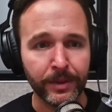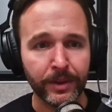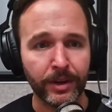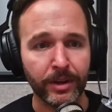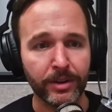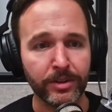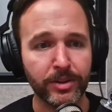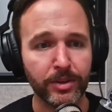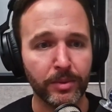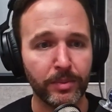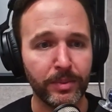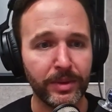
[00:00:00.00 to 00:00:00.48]

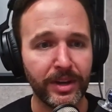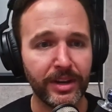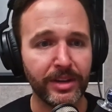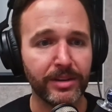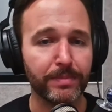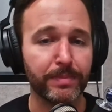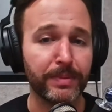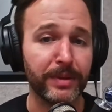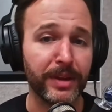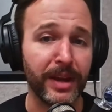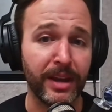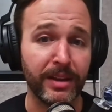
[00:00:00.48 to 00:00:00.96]
So we need
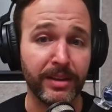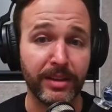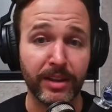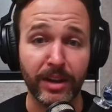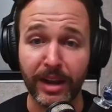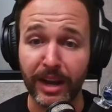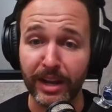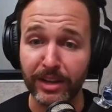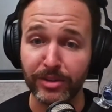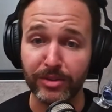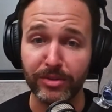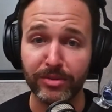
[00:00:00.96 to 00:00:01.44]
to,
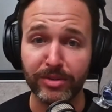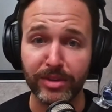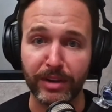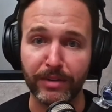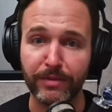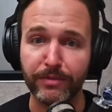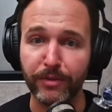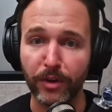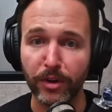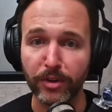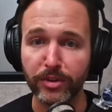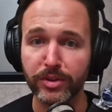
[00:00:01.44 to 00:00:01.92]
as you
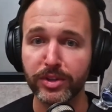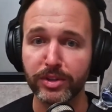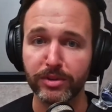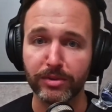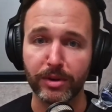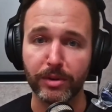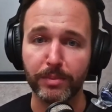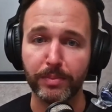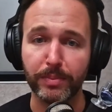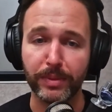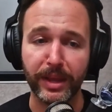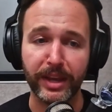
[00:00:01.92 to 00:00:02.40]
said,
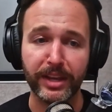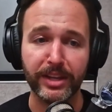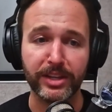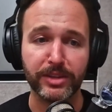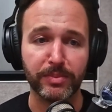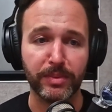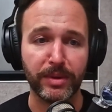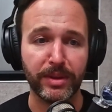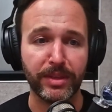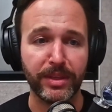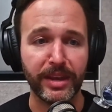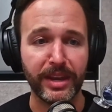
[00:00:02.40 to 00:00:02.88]
foster a place
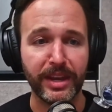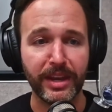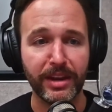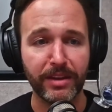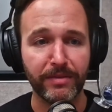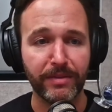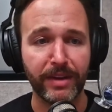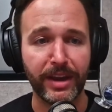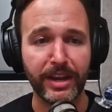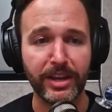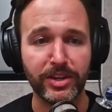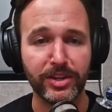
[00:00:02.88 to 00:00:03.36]
where the
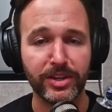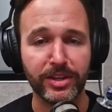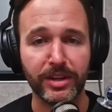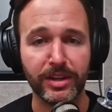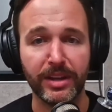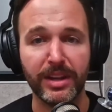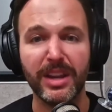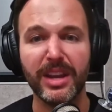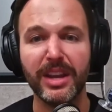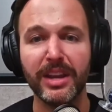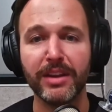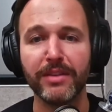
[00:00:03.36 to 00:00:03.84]

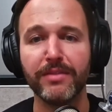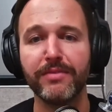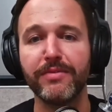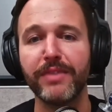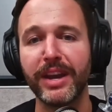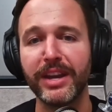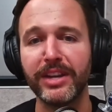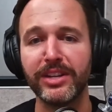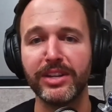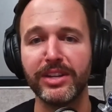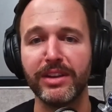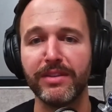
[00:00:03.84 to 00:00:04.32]

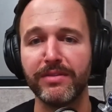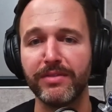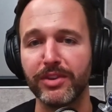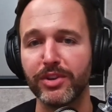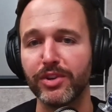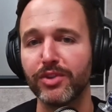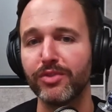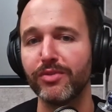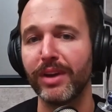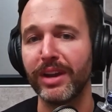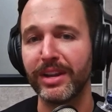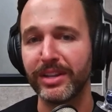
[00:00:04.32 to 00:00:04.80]
innovative
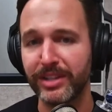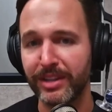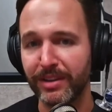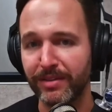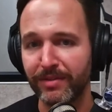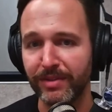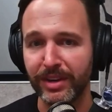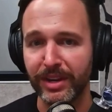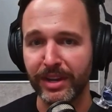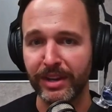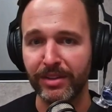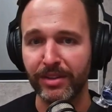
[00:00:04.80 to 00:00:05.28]
and
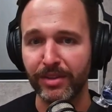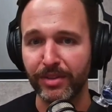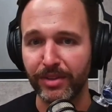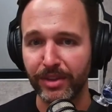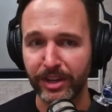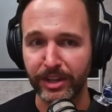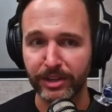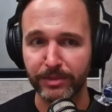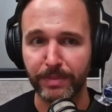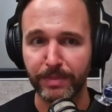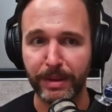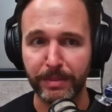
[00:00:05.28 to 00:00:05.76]
creativity that
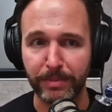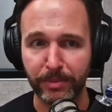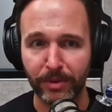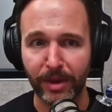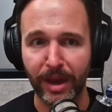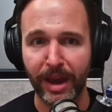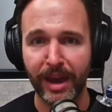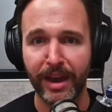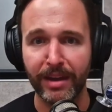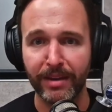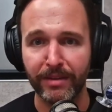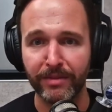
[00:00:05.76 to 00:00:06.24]
these people
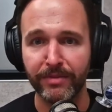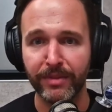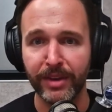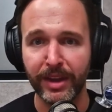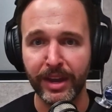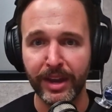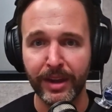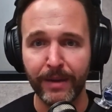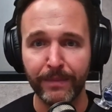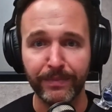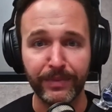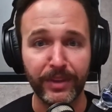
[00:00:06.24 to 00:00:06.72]
have,
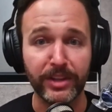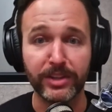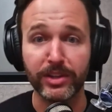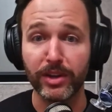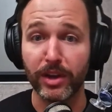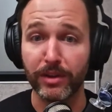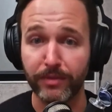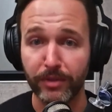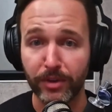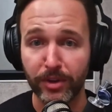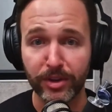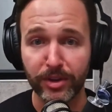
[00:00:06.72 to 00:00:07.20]
their
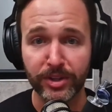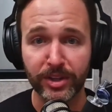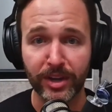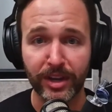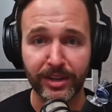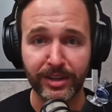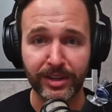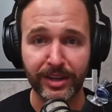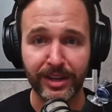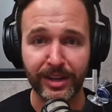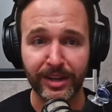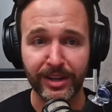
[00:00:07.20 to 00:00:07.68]
diverse
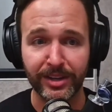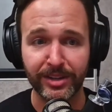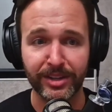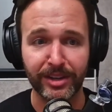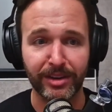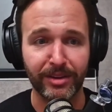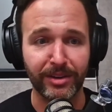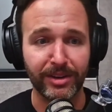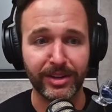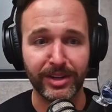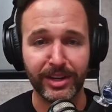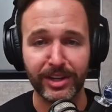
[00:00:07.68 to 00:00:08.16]
ideas,
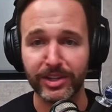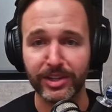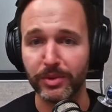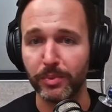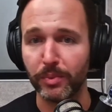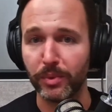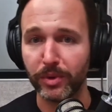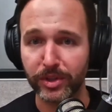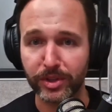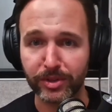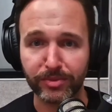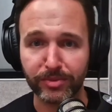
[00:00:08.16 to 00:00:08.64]
their ideas
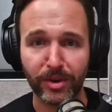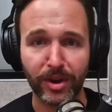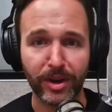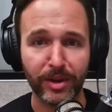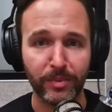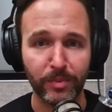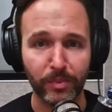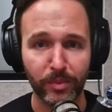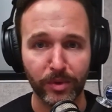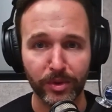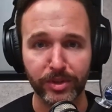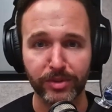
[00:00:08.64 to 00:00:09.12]
of what's right
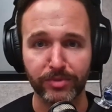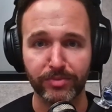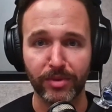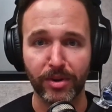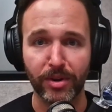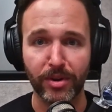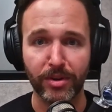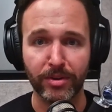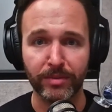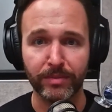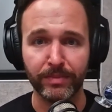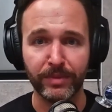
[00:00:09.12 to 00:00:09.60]
and what's
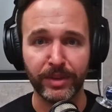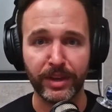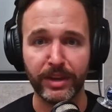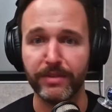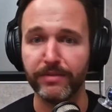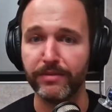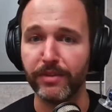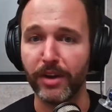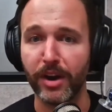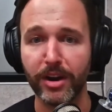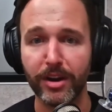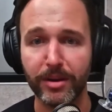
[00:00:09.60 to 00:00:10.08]
wrong,
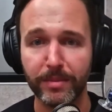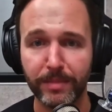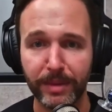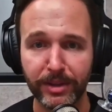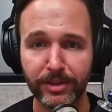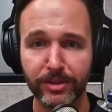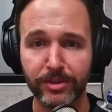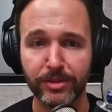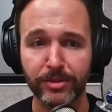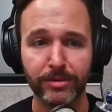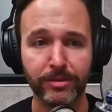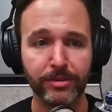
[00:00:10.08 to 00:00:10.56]

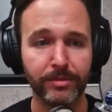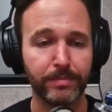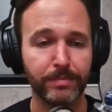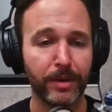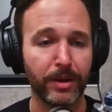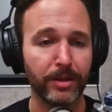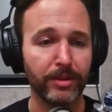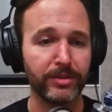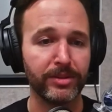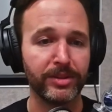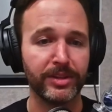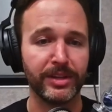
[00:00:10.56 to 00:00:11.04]
environmental
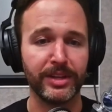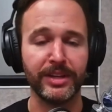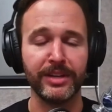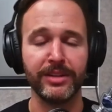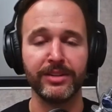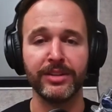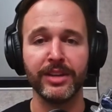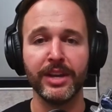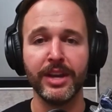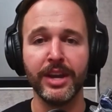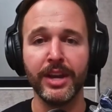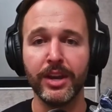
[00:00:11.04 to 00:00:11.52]

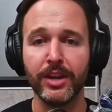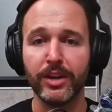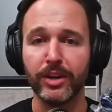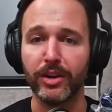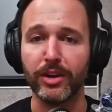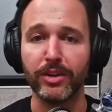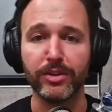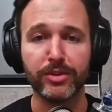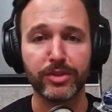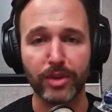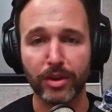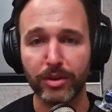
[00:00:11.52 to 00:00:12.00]
policies,
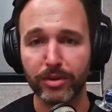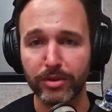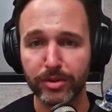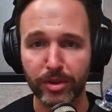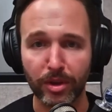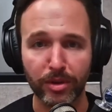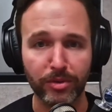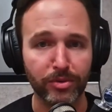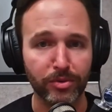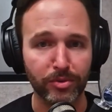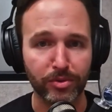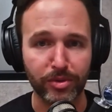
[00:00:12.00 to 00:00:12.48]

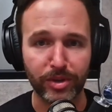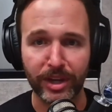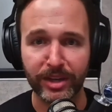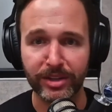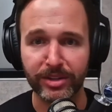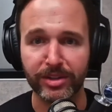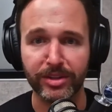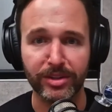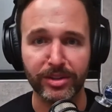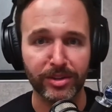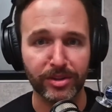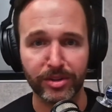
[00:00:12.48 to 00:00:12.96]
social
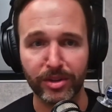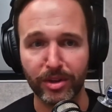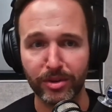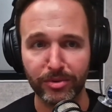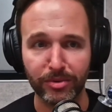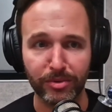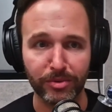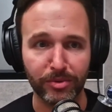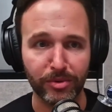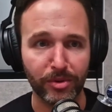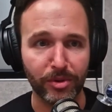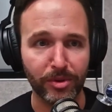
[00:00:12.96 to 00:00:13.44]
justice and
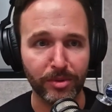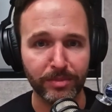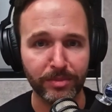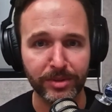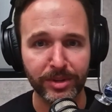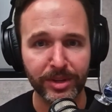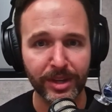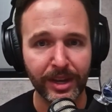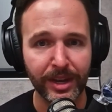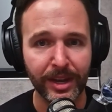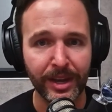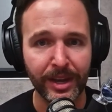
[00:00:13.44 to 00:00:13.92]
social norms.